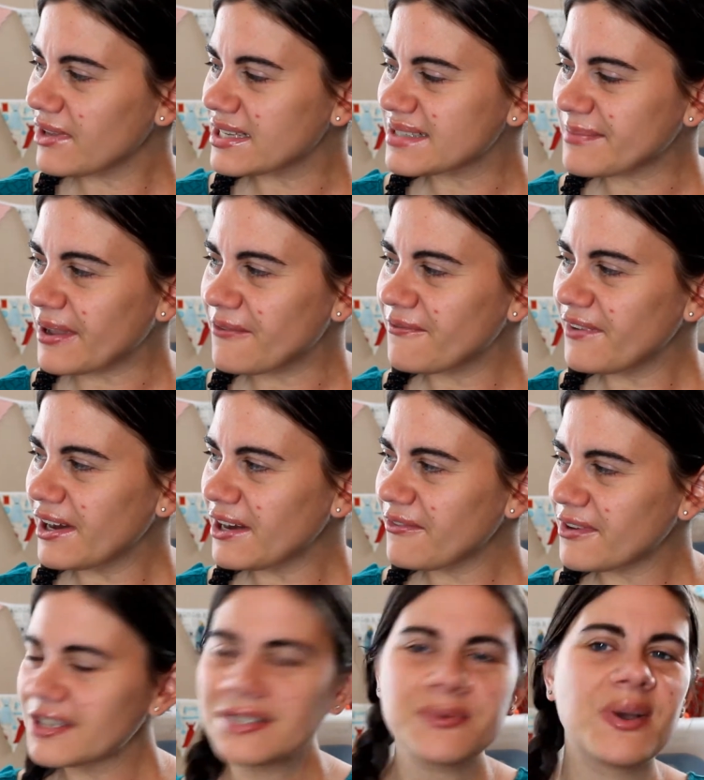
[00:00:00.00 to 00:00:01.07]
It is my very
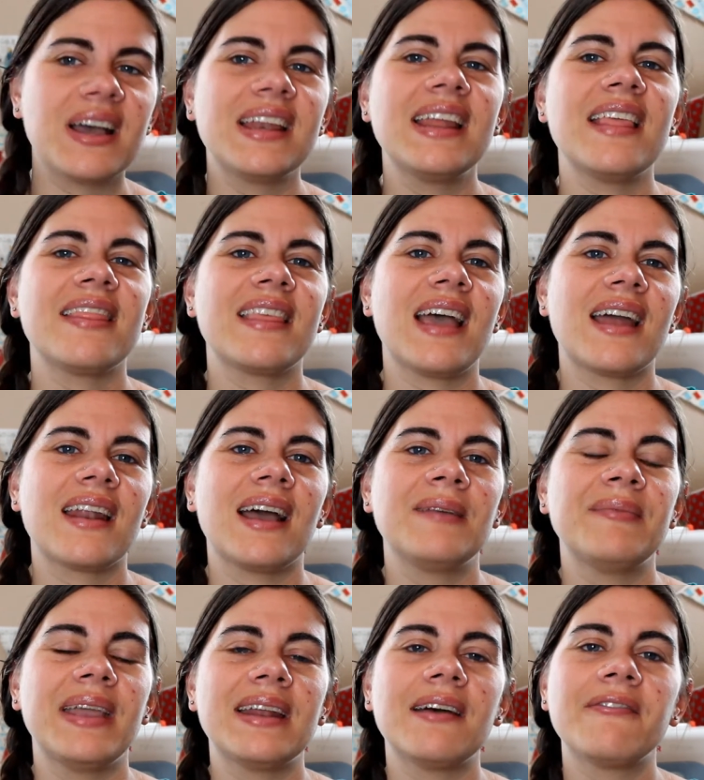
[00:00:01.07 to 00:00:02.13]
first one that
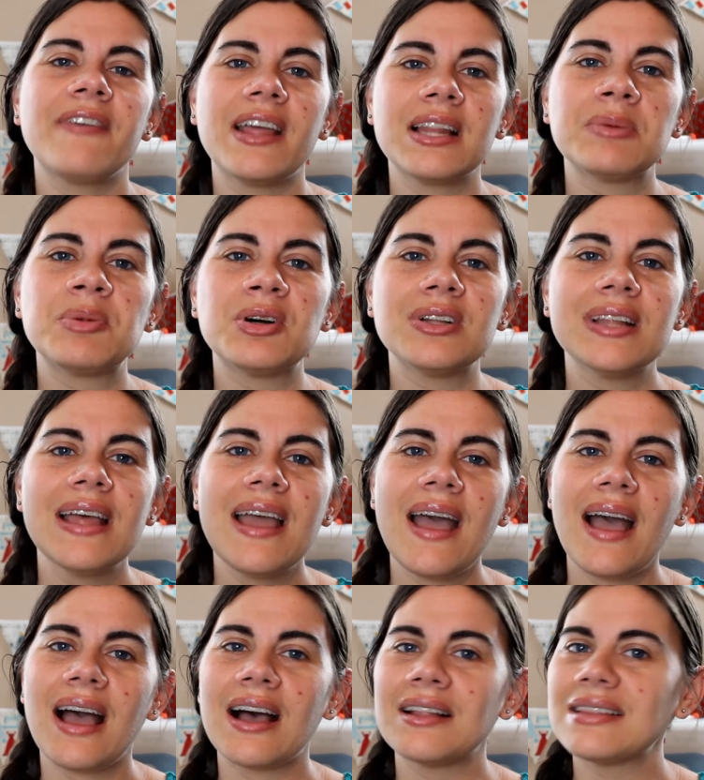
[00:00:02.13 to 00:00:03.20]
I made available
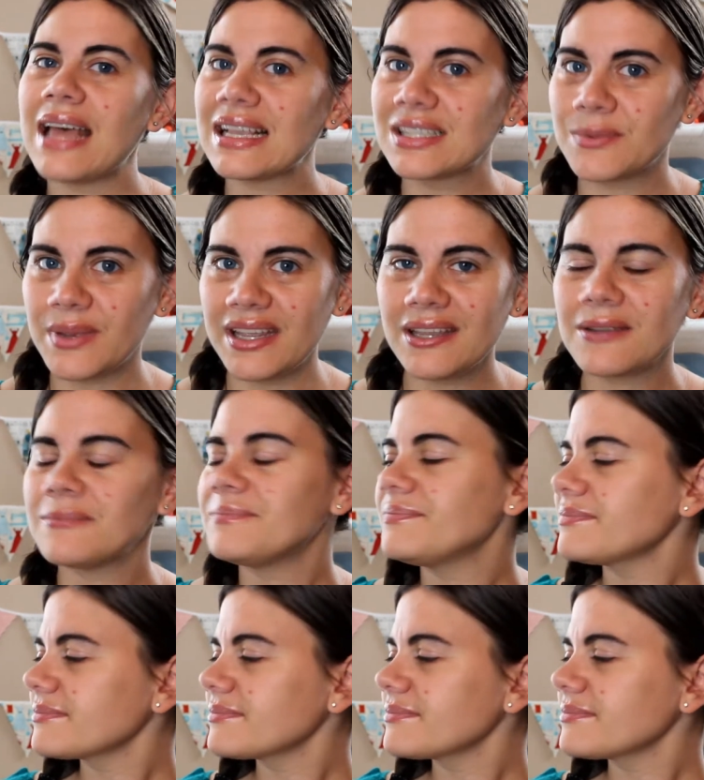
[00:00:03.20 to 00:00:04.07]
last week.